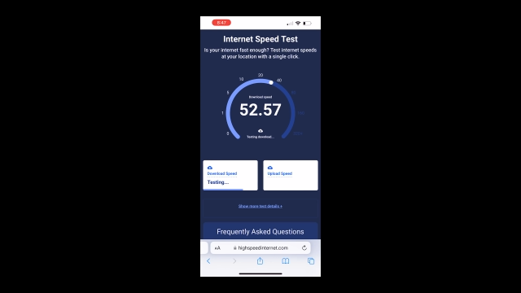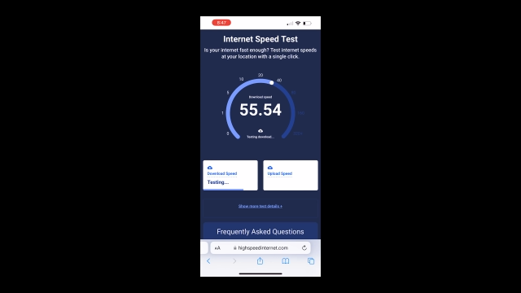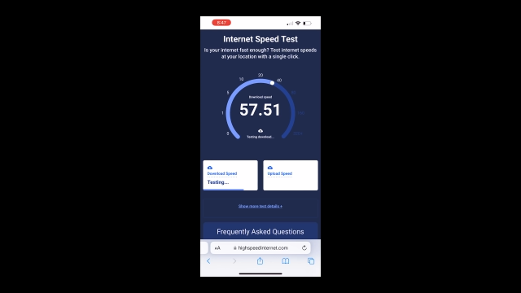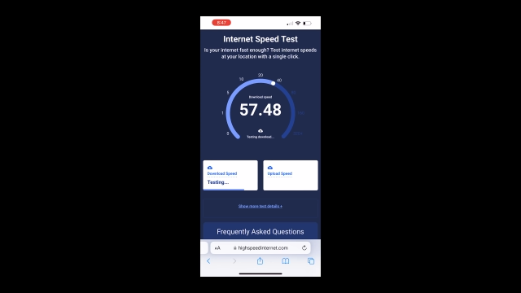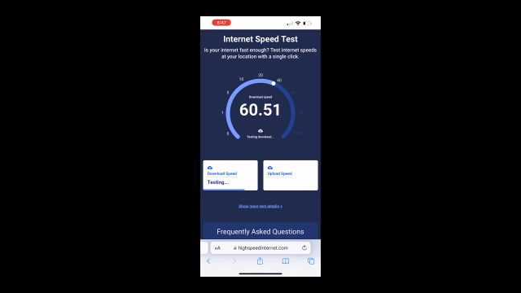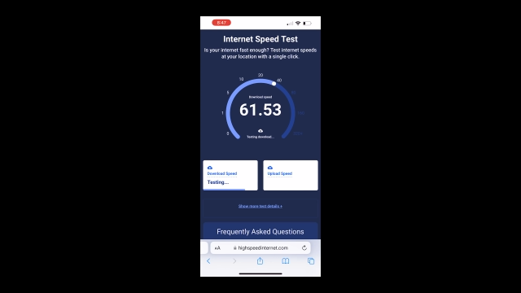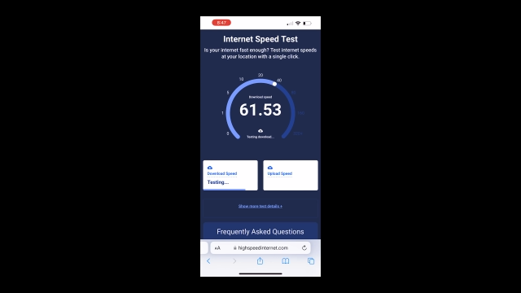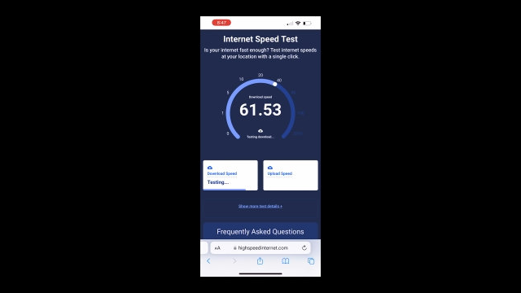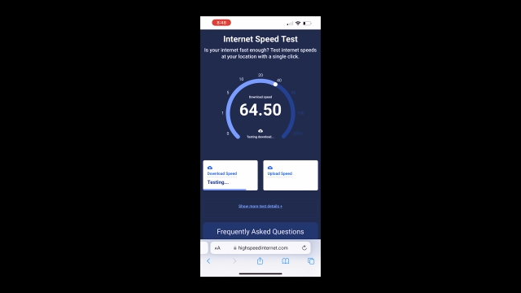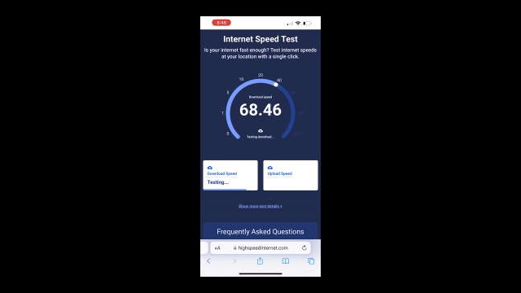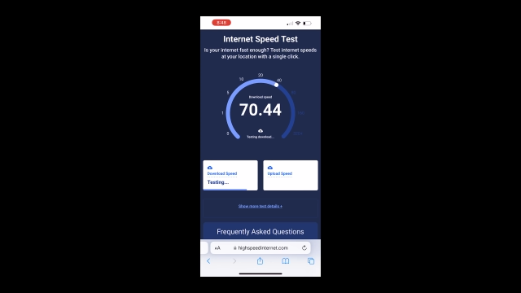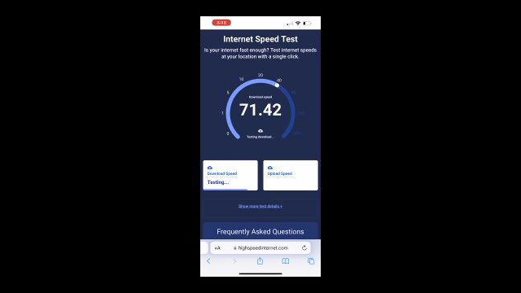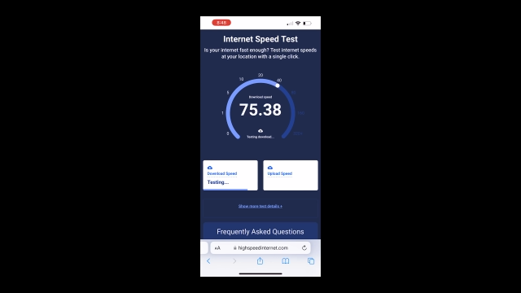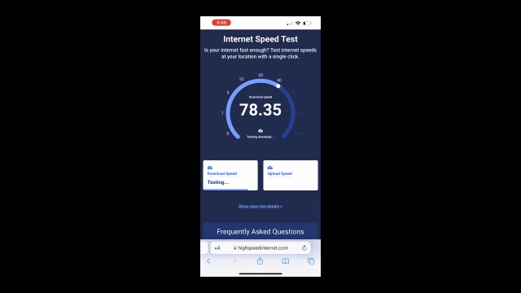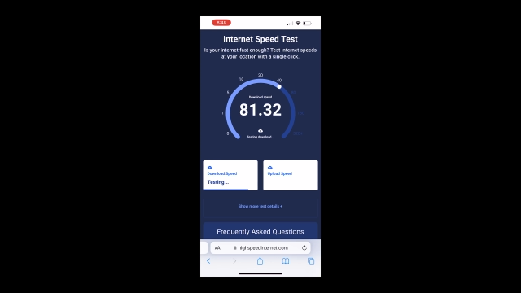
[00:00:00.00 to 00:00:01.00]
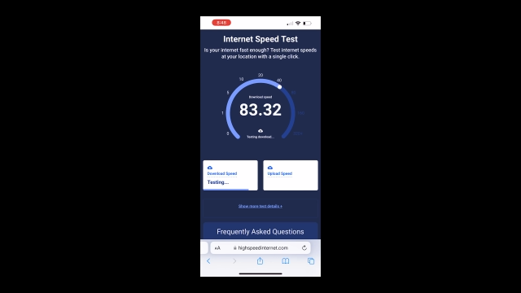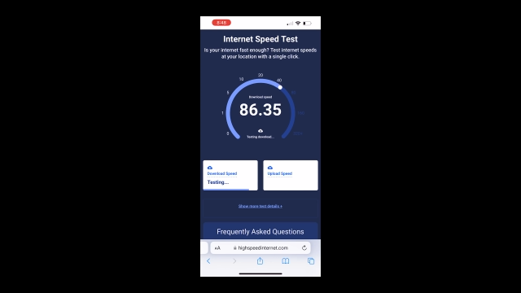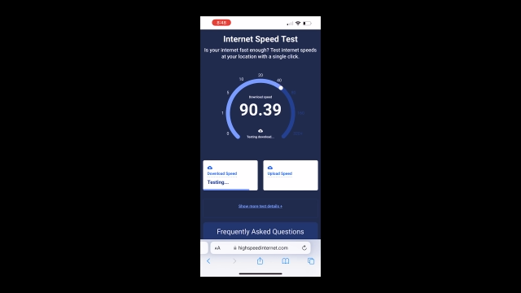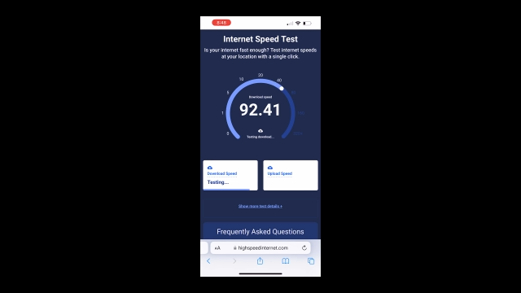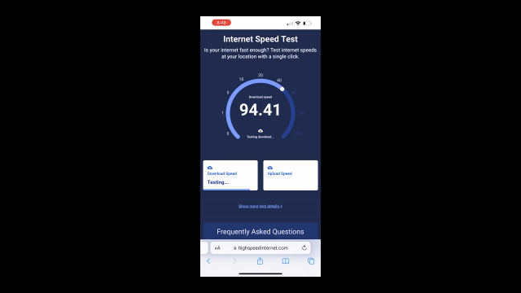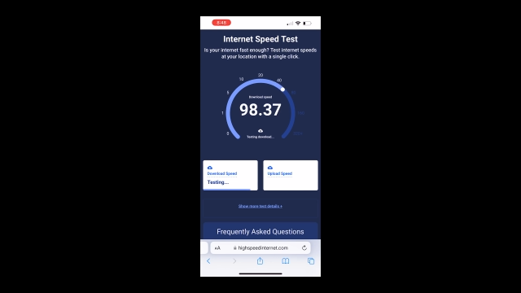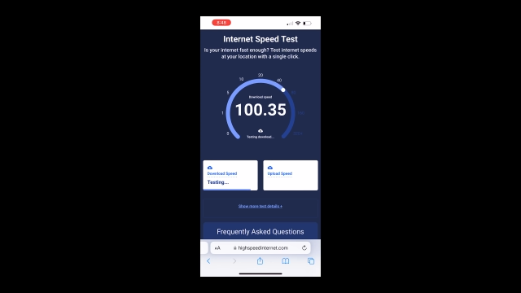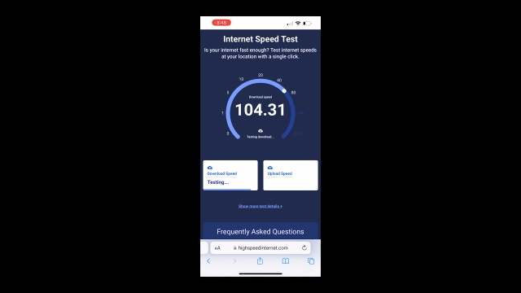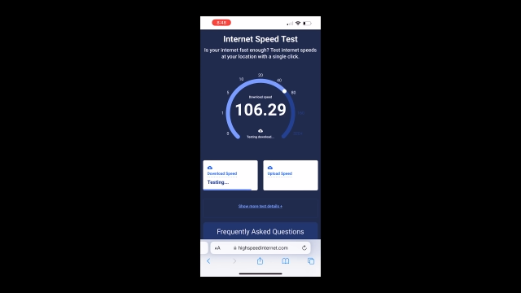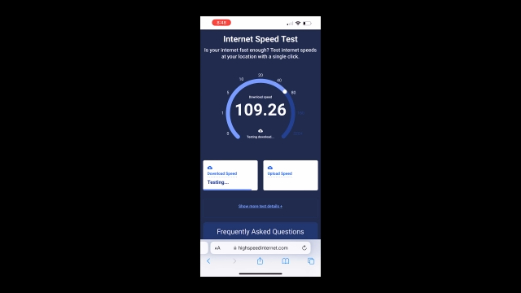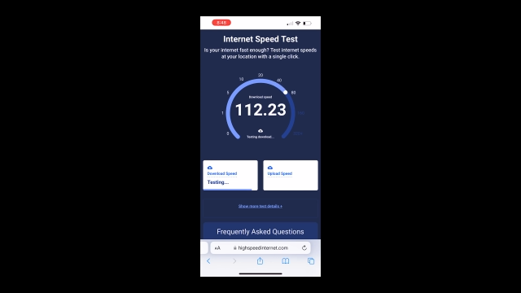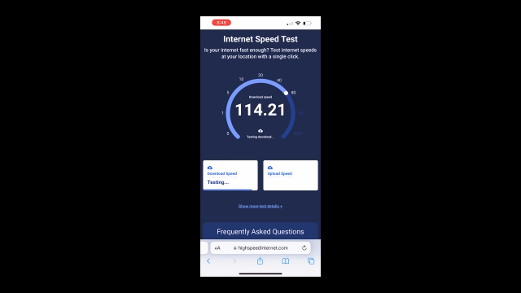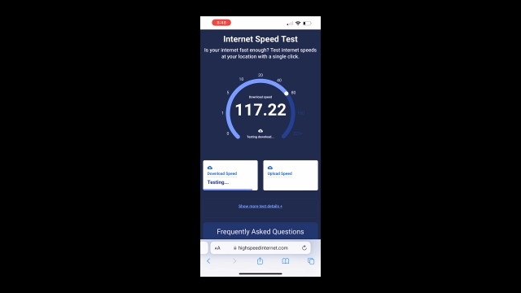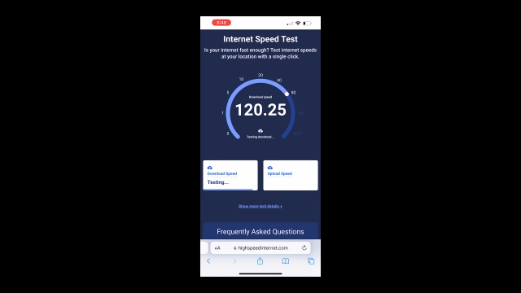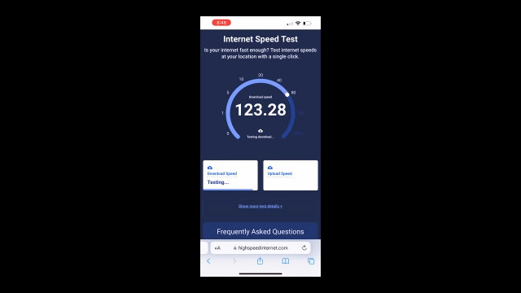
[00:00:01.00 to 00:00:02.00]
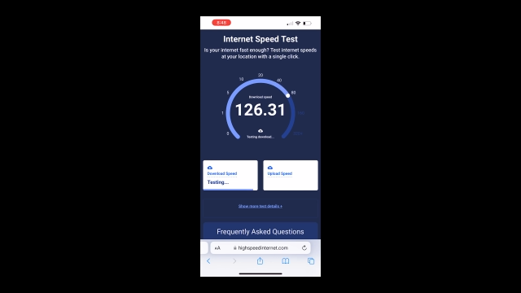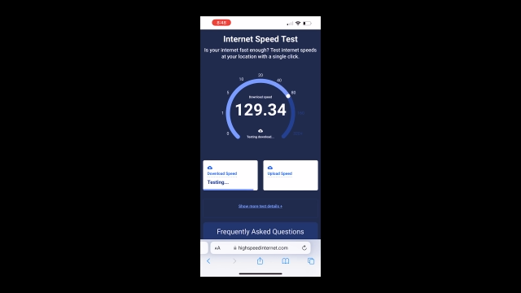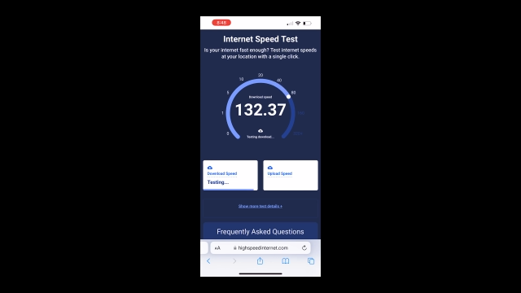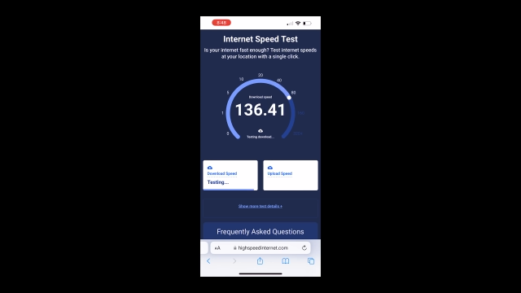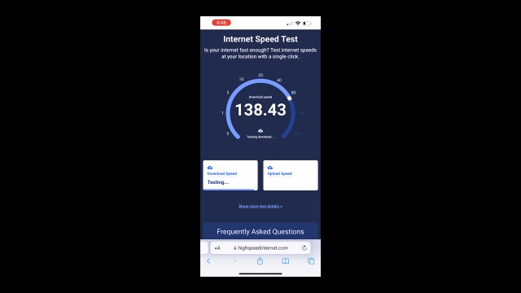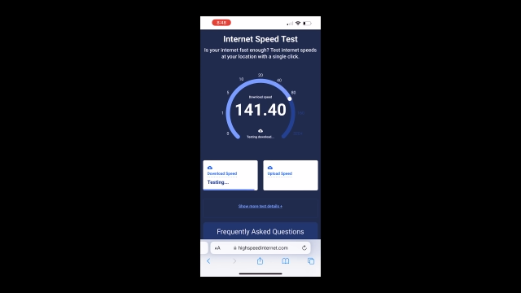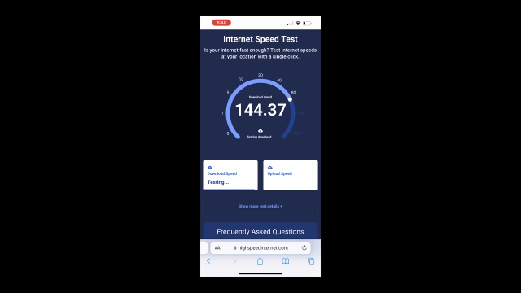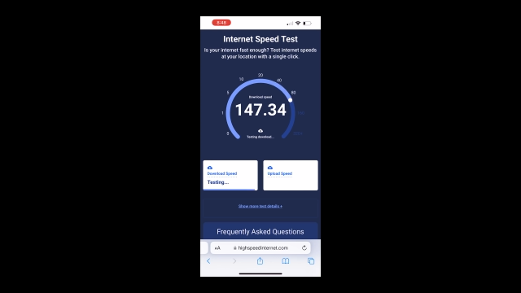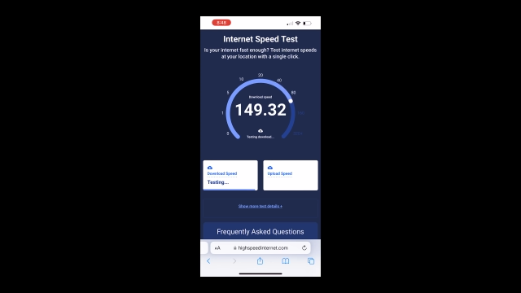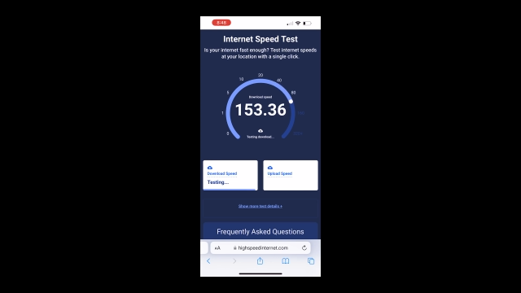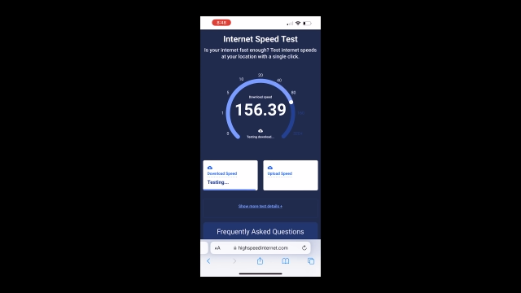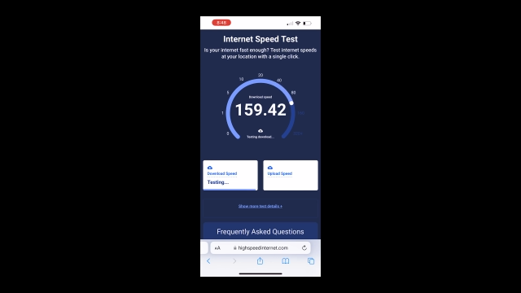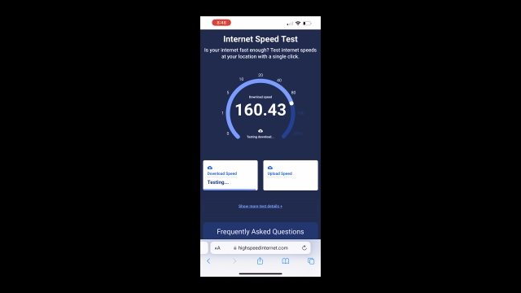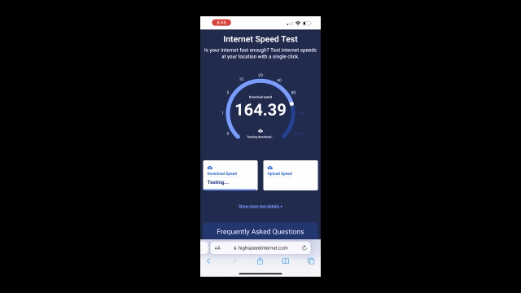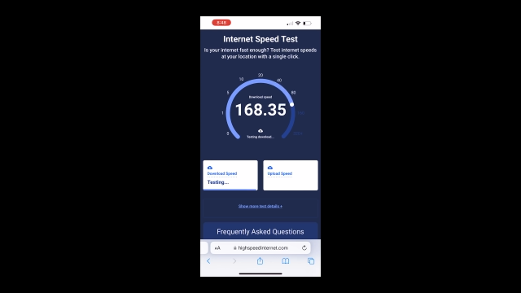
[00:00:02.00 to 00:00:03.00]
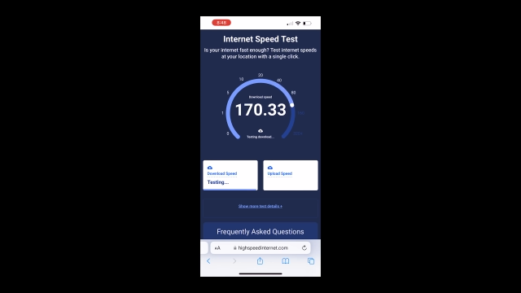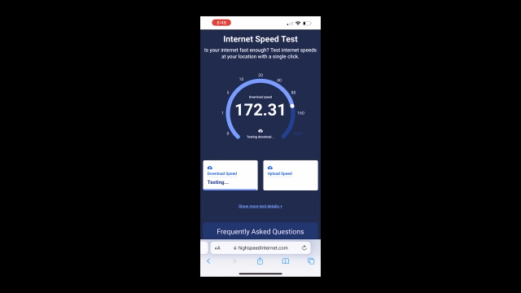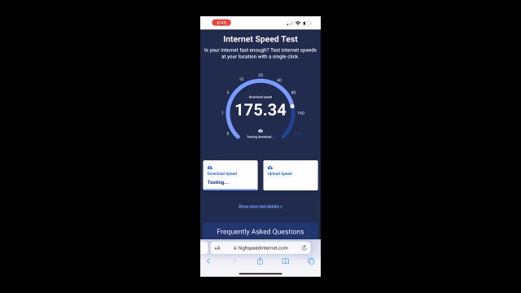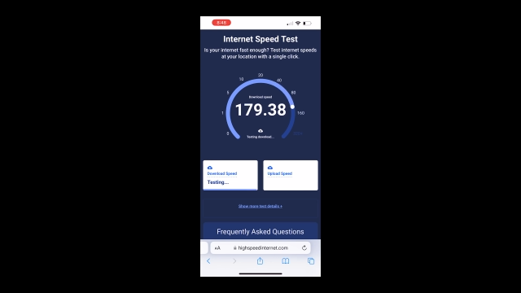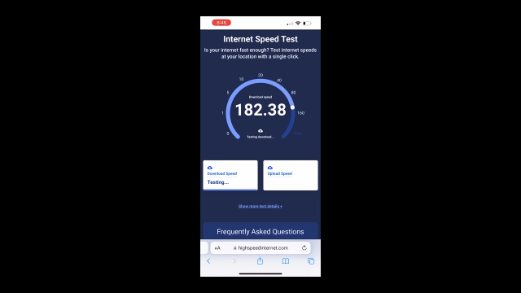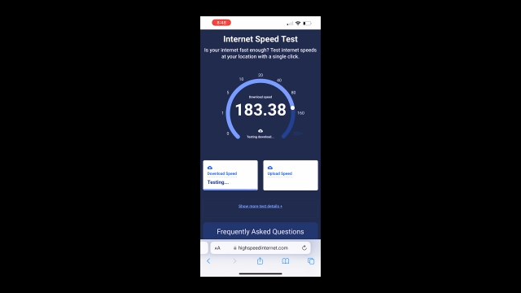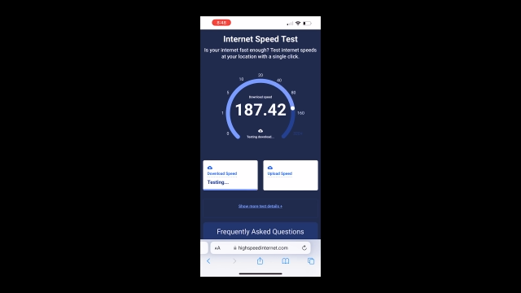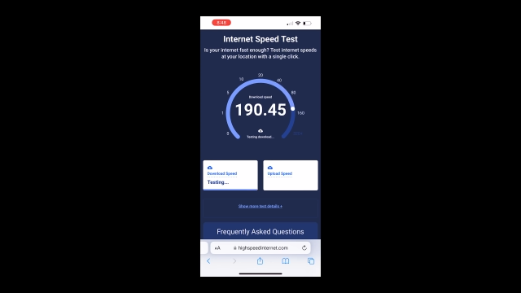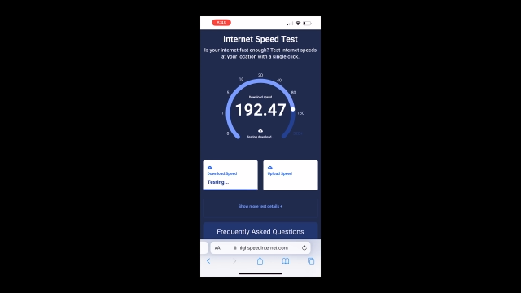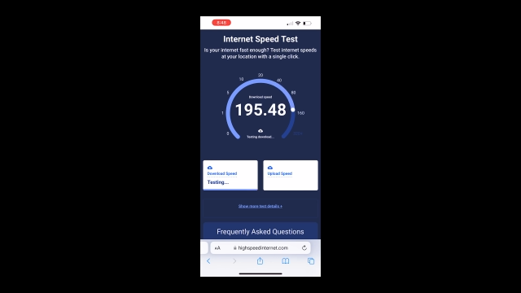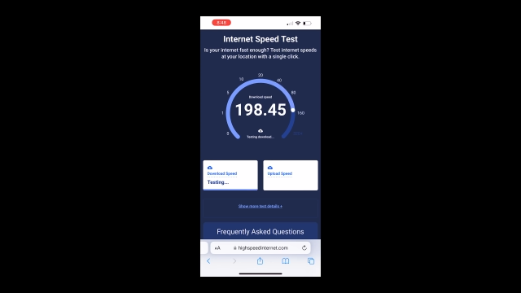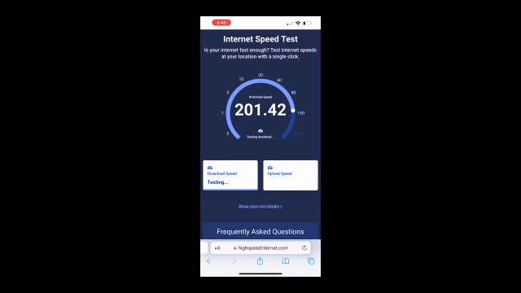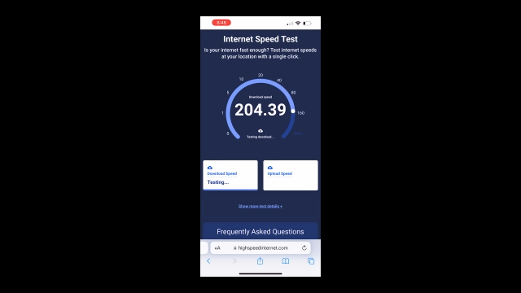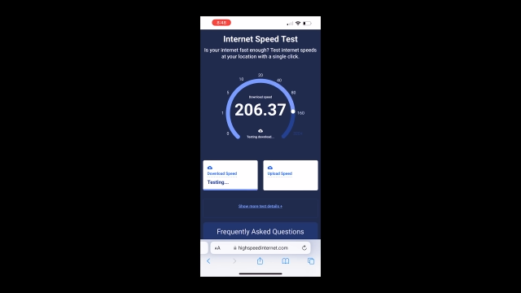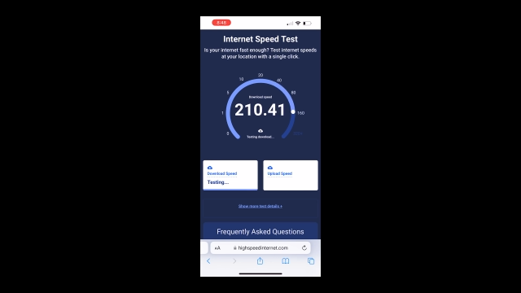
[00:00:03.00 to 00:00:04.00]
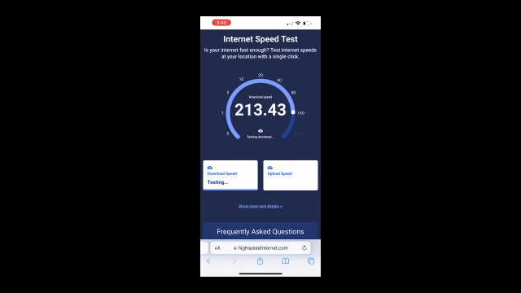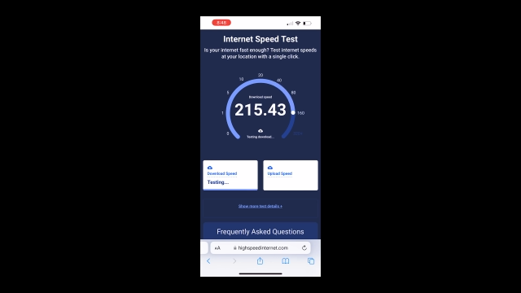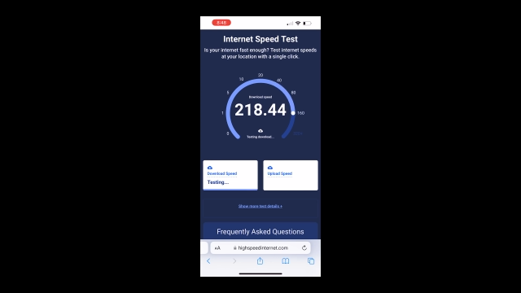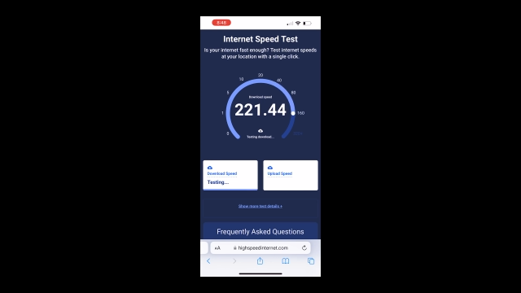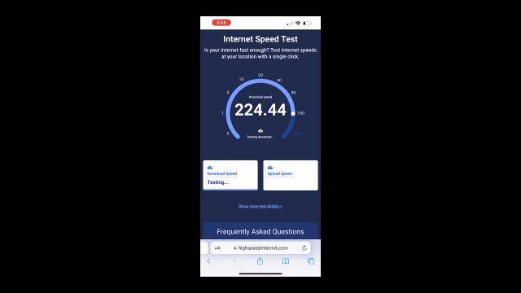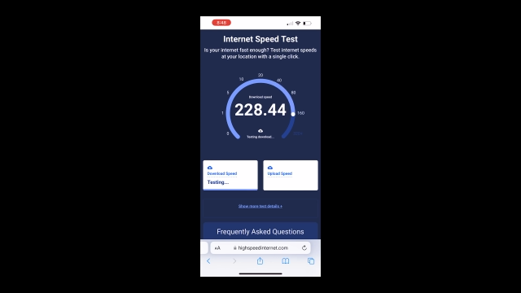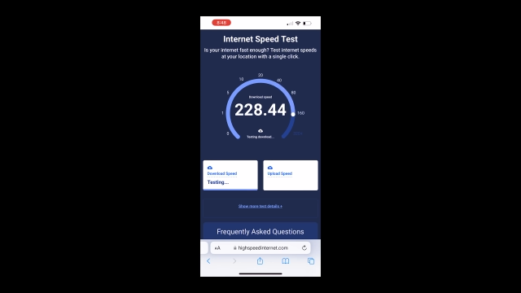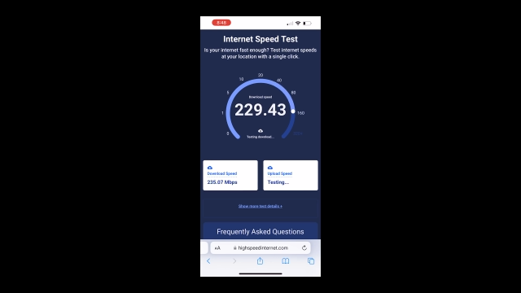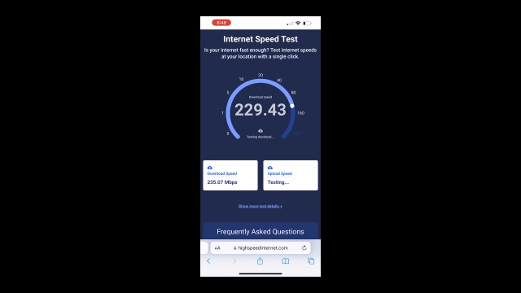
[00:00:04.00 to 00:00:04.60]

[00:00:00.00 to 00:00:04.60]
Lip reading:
[unreadable: no face in view]